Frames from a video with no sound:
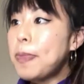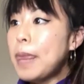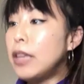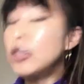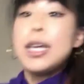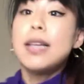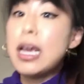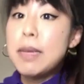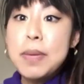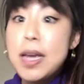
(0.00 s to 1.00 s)
looking
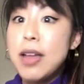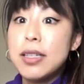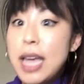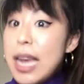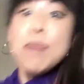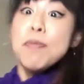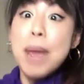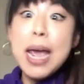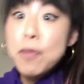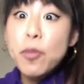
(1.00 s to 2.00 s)
like Beyonce. It
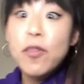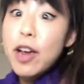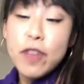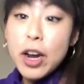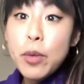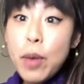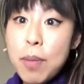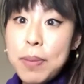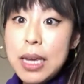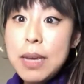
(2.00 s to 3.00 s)
may very, very
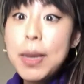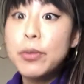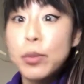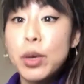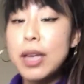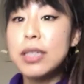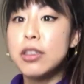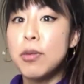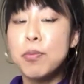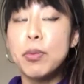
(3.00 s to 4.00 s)
well be, but
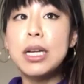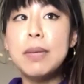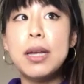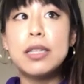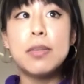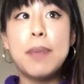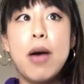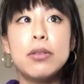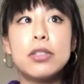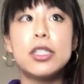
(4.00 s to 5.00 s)
it's
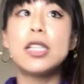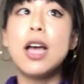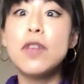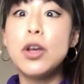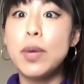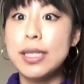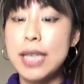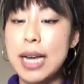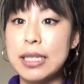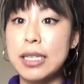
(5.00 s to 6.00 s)
about discovering what
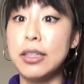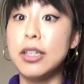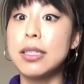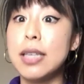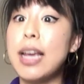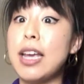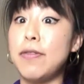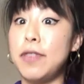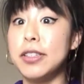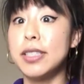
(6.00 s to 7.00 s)
sexy looks like
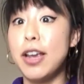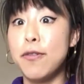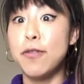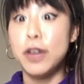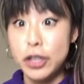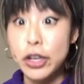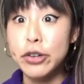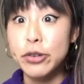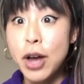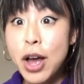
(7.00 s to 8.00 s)
and feels like for
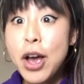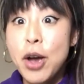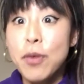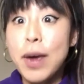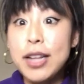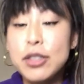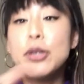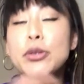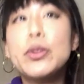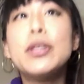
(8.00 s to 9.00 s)
you. right? So
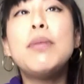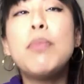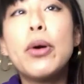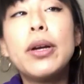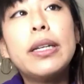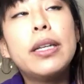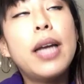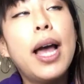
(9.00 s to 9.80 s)
it was really important,